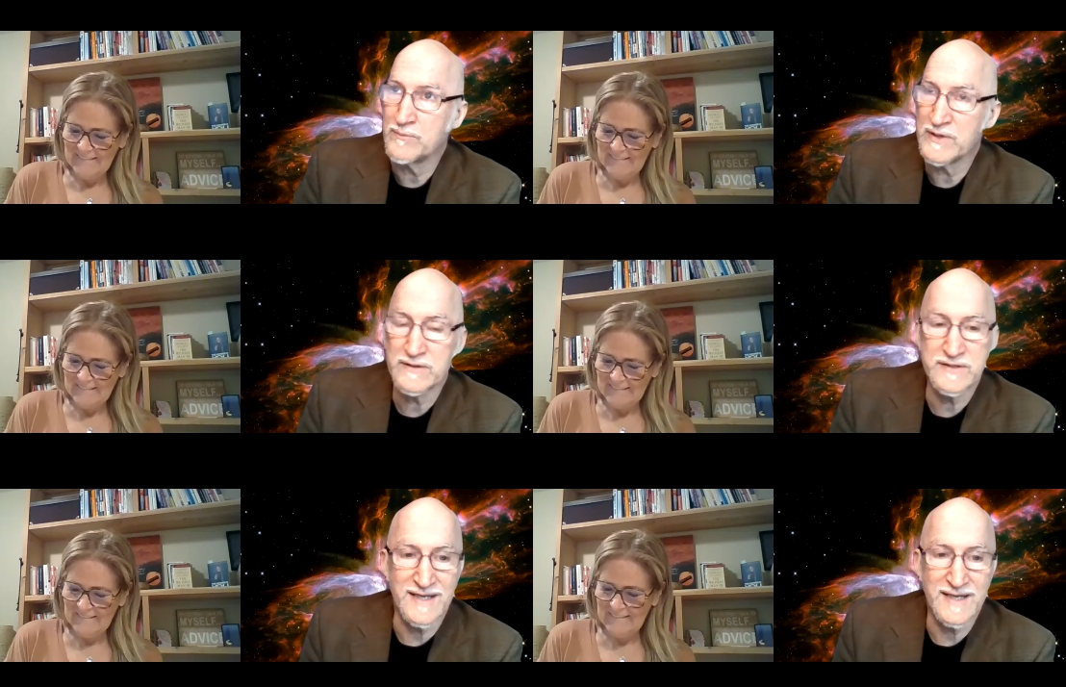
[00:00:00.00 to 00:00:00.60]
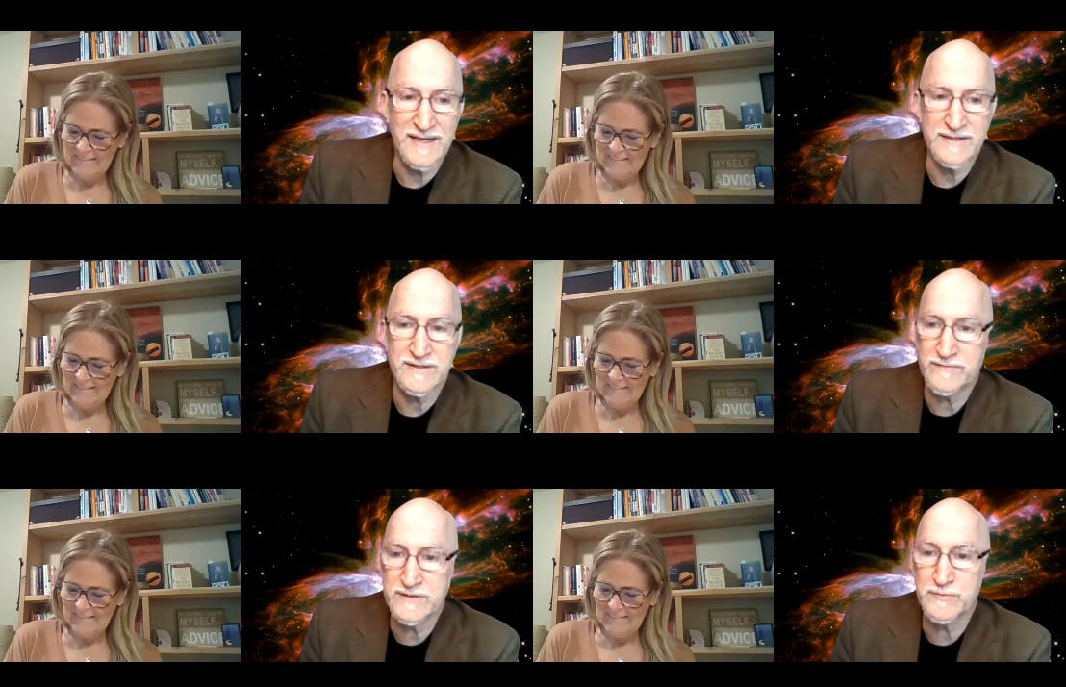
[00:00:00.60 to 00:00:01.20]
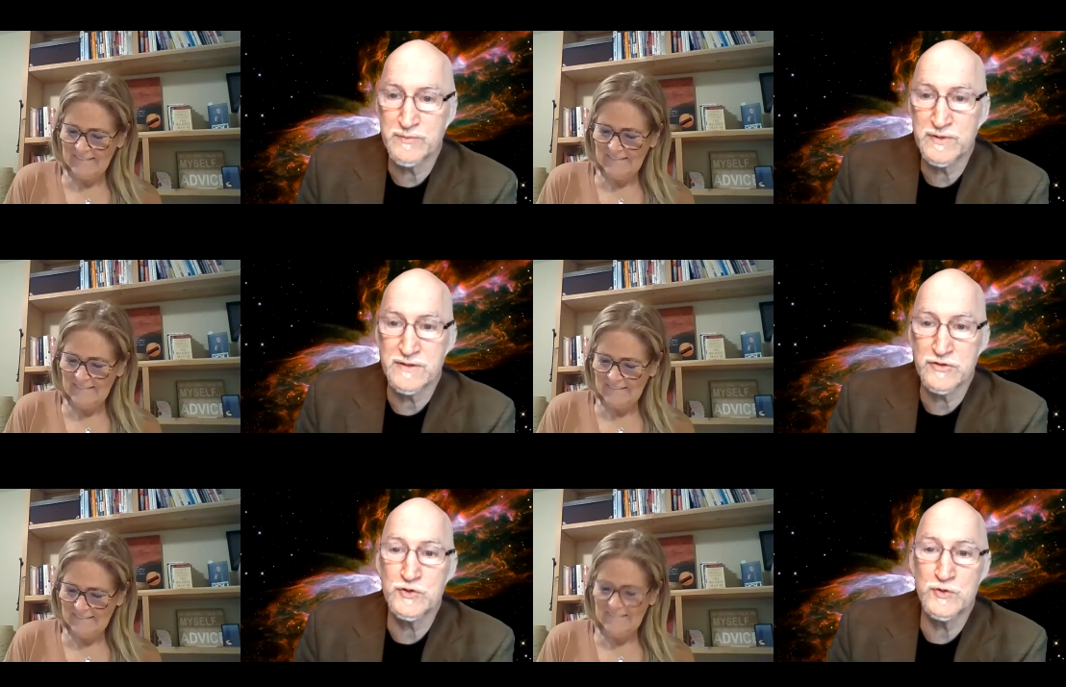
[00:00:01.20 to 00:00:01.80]
Speaker 1: built a case. I've just been
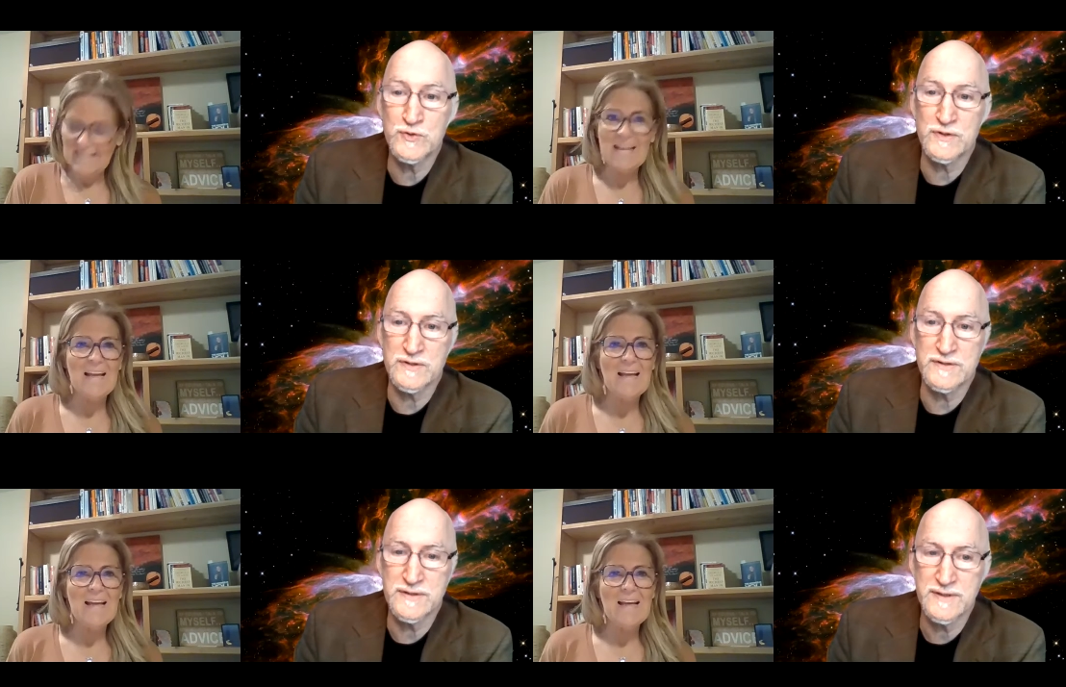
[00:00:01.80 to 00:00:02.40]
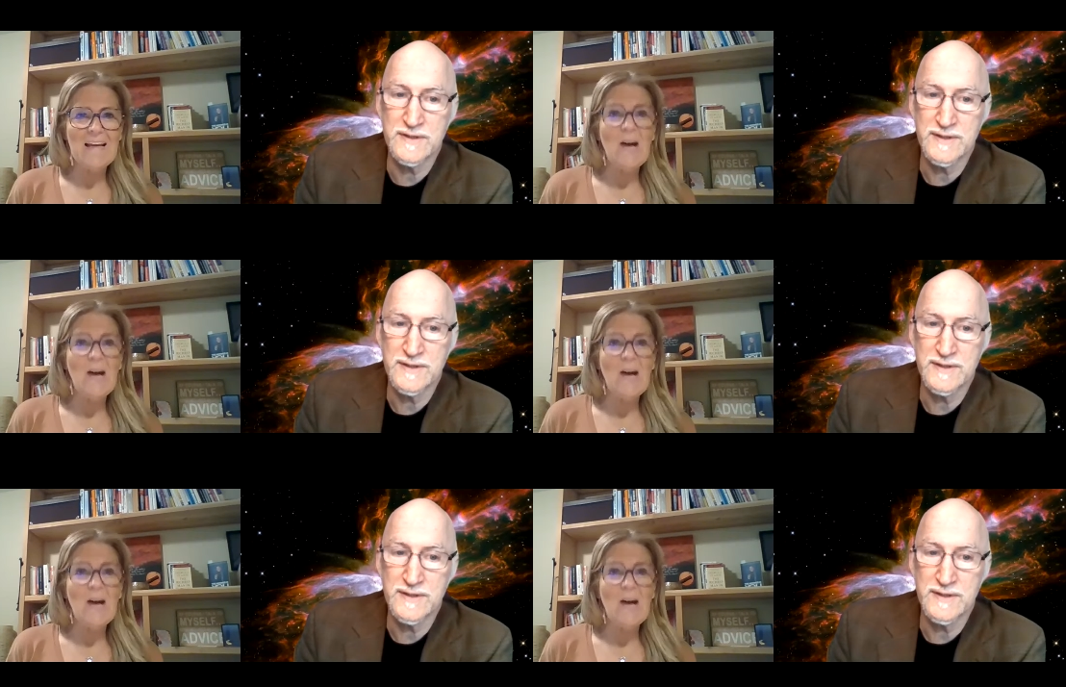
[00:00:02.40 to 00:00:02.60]
building tools.